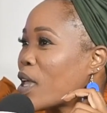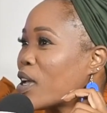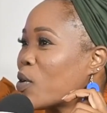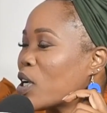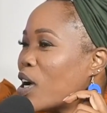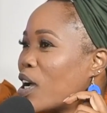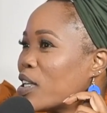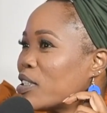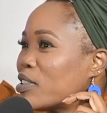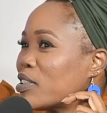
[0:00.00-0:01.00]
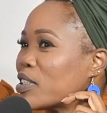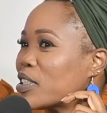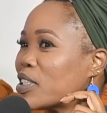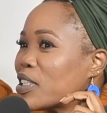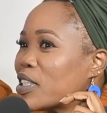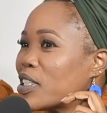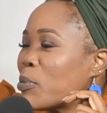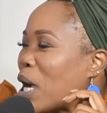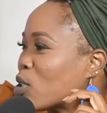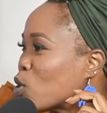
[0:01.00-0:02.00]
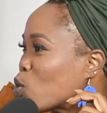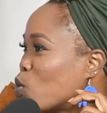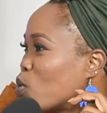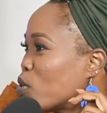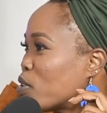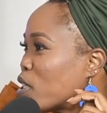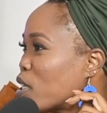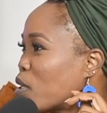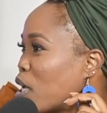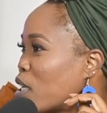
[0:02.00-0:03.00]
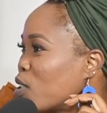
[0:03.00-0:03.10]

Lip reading: what you call it? The back to school thingy that they